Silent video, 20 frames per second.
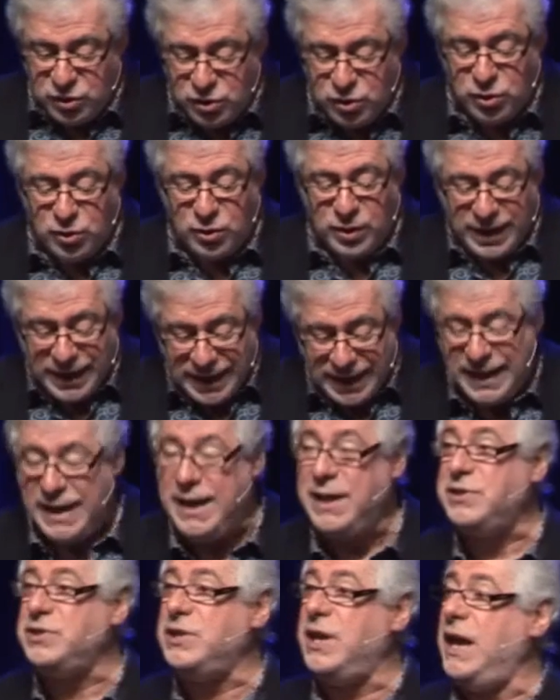your
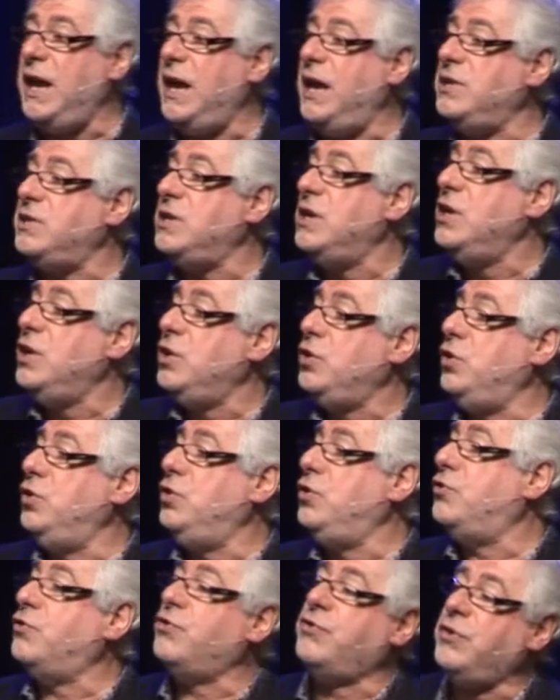hearts as
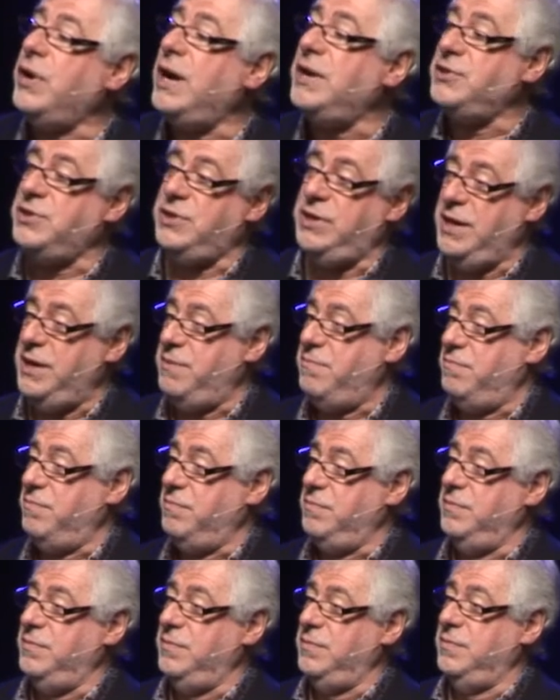you trust Him.
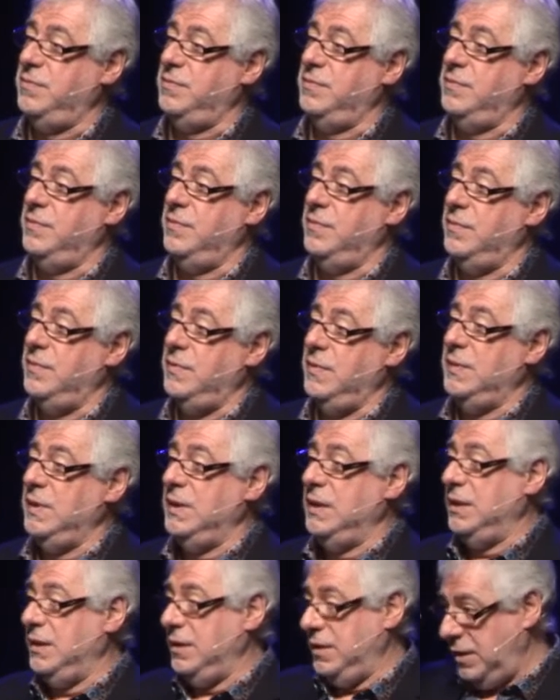
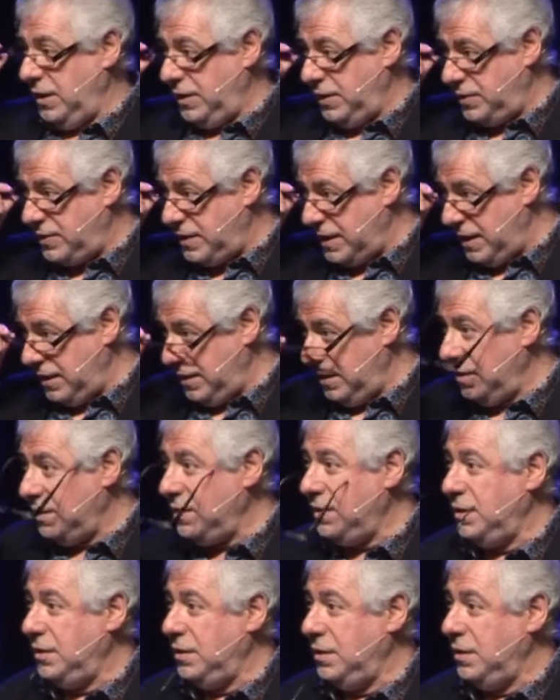Notice that?
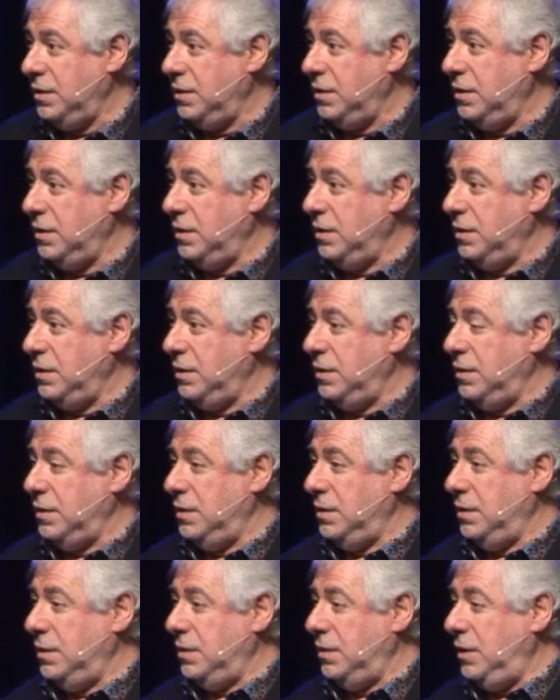
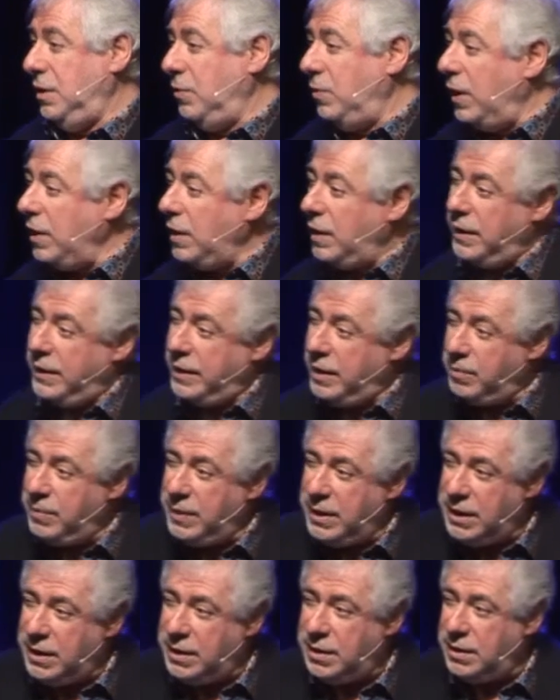You won't let Him
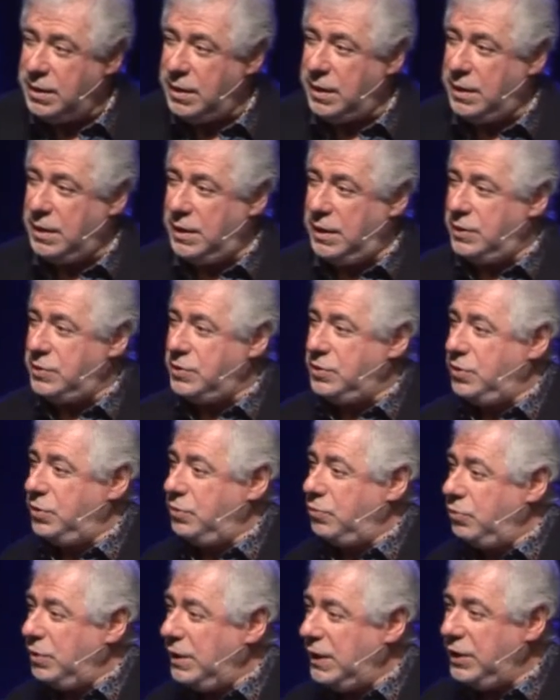in unless you
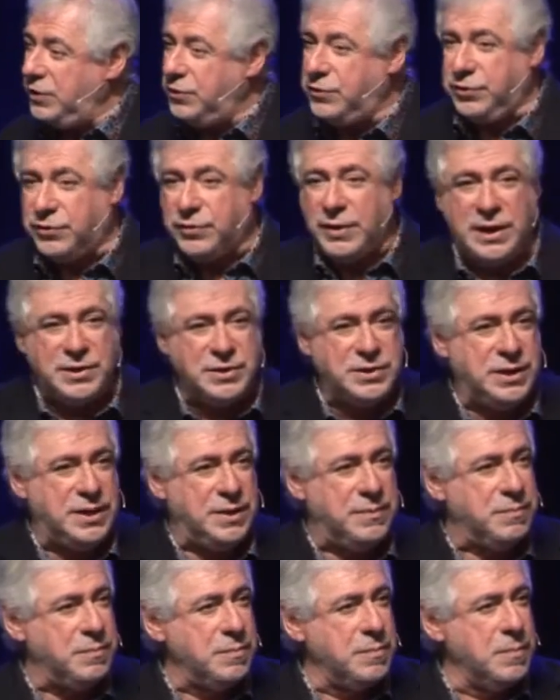really trust Him.